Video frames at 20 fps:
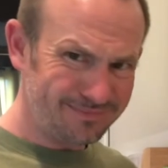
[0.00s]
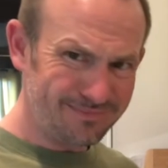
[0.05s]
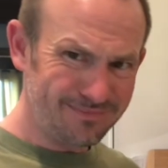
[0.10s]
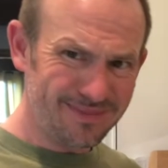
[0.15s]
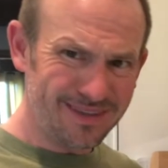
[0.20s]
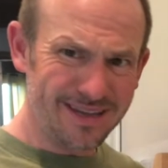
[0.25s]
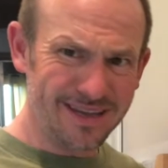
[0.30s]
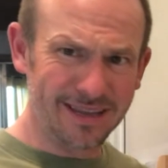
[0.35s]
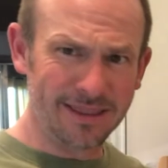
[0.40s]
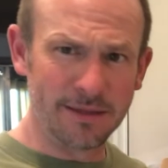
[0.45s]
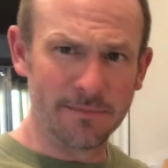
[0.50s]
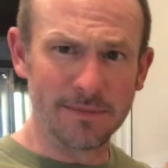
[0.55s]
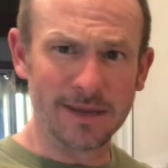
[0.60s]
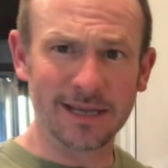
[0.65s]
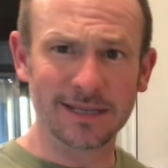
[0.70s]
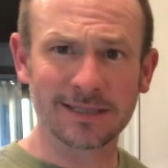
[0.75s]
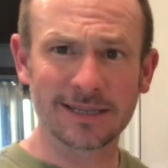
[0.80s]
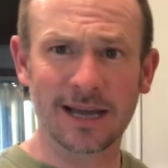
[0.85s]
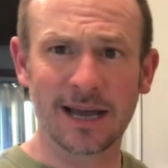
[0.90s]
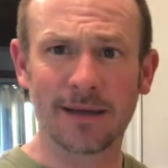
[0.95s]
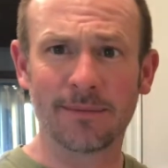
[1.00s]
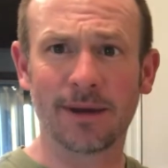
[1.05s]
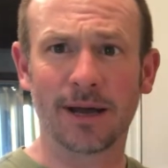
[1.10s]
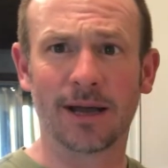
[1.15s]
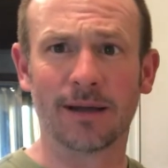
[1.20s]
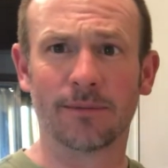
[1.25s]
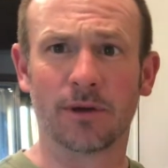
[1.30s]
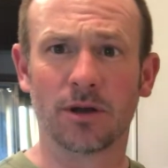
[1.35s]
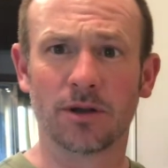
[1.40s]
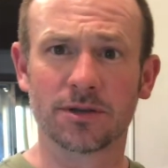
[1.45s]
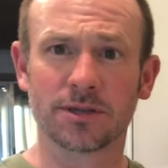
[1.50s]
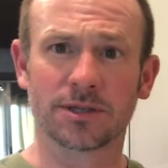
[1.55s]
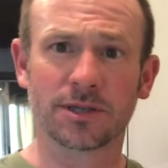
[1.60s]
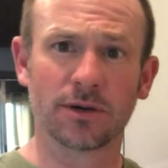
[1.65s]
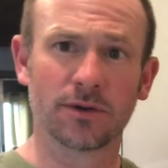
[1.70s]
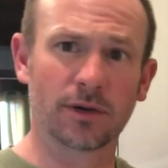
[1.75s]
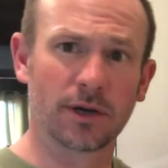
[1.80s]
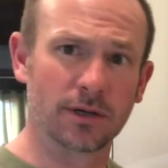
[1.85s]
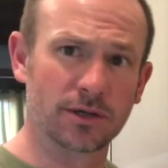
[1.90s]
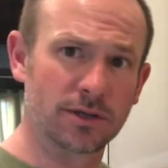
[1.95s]
In the meantime, I'm also
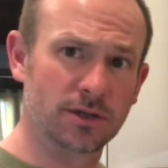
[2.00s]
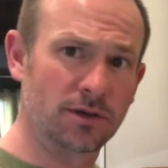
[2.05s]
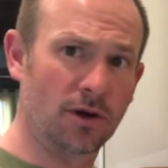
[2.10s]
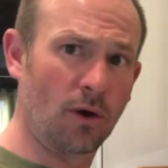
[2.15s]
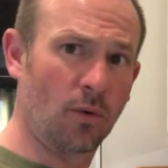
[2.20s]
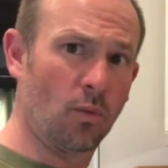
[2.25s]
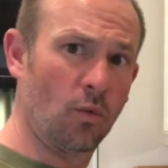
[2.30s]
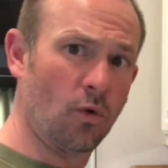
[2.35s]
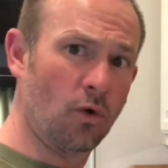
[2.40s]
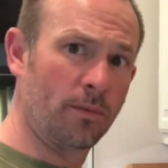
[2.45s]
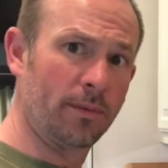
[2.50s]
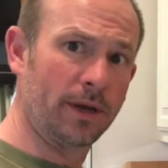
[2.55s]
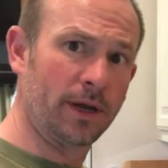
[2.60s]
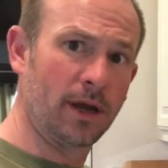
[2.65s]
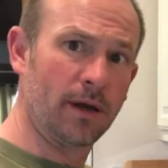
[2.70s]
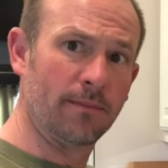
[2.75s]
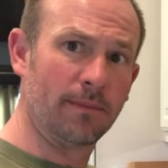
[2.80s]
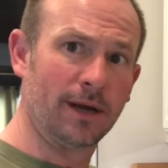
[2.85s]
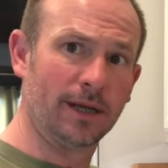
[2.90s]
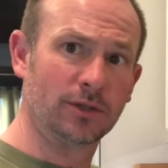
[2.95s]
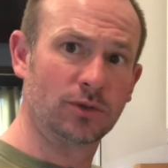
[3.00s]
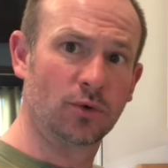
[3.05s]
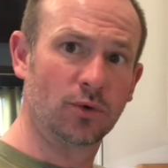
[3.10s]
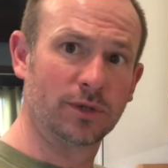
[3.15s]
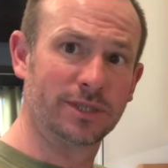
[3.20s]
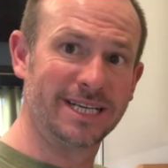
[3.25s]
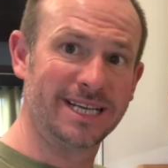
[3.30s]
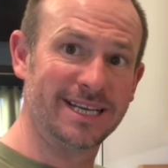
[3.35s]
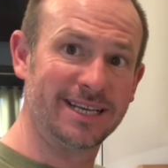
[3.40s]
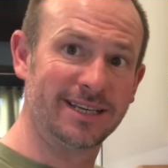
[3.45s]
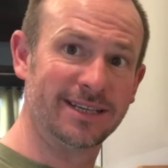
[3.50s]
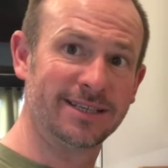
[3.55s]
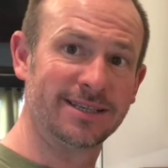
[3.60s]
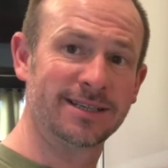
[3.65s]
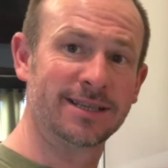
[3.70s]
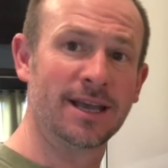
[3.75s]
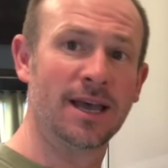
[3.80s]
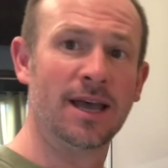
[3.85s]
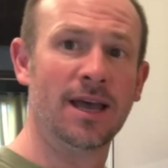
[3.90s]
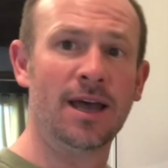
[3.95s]
gonna start warming up my tortillas.
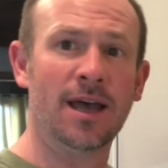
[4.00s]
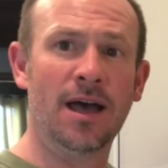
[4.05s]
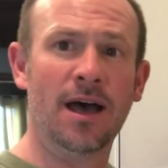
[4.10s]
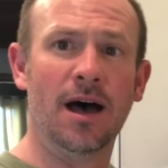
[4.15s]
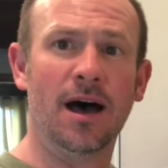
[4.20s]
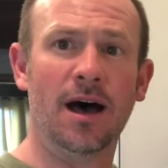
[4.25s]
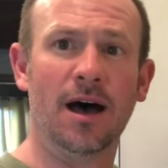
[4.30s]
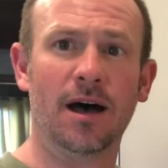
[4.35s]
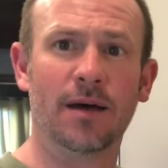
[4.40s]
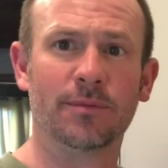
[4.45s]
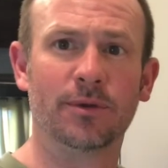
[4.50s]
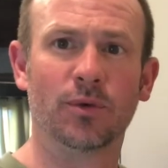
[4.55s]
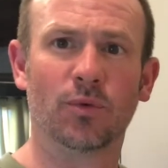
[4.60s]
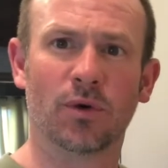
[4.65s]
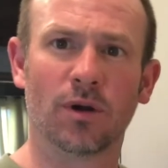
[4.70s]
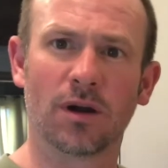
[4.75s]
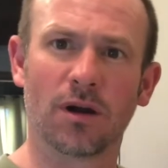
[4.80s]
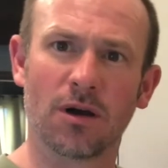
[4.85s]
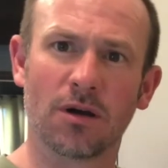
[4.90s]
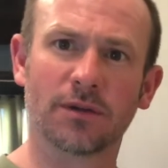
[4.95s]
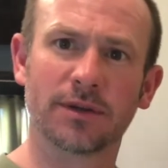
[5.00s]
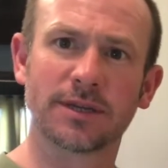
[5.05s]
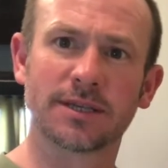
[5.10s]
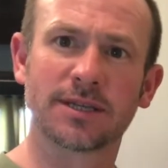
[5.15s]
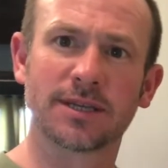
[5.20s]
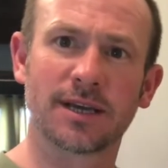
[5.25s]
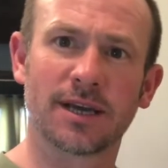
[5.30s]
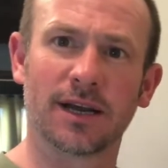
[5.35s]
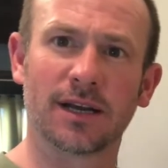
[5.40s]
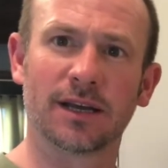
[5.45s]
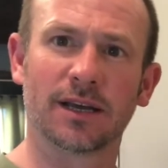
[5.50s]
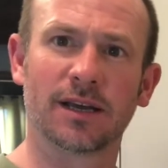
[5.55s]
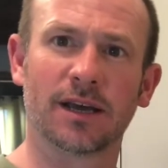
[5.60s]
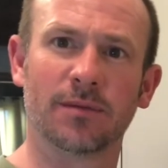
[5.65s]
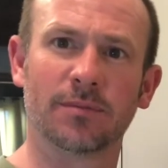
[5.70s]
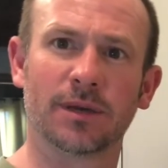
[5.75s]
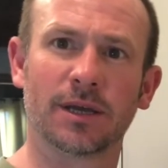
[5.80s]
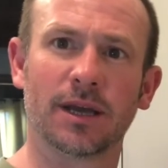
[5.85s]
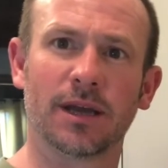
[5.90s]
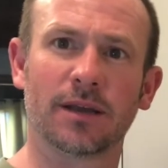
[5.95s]
You want all this to kind of come
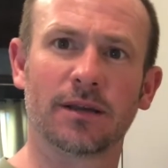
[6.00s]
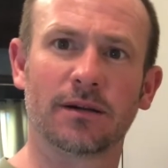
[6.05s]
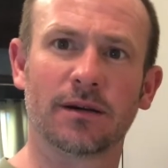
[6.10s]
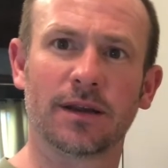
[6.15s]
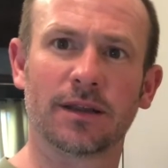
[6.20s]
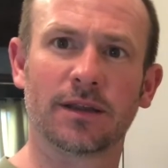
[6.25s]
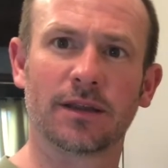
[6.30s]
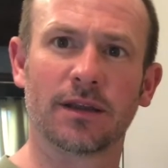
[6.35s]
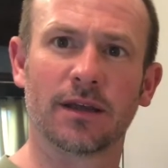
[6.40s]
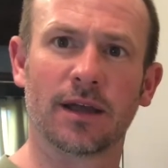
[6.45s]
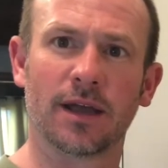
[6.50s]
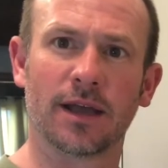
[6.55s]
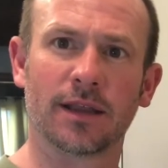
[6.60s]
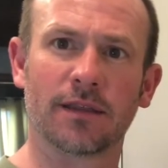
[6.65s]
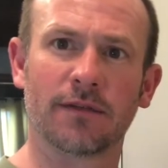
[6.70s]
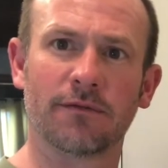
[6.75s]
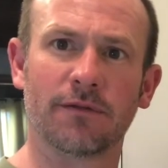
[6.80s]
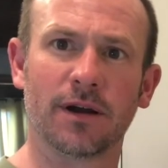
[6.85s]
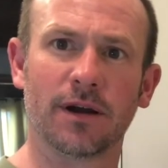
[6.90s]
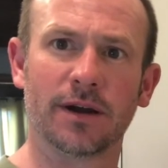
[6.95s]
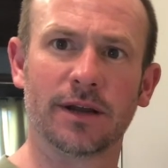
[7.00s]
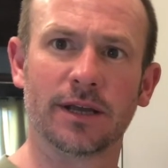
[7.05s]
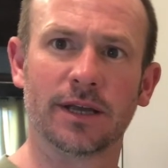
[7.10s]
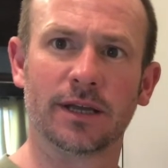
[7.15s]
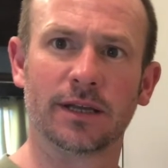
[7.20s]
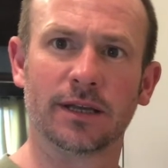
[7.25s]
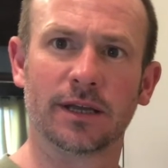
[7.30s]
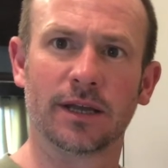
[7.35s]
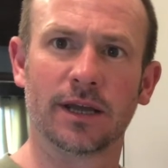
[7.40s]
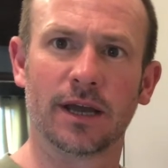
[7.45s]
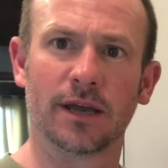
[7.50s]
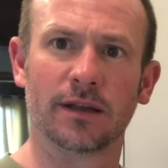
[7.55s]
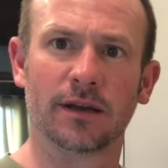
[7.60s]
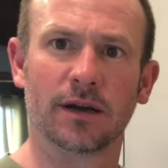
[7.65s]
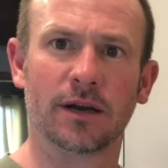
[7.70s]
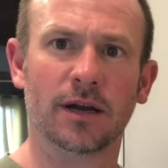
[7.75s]
together at the very end together.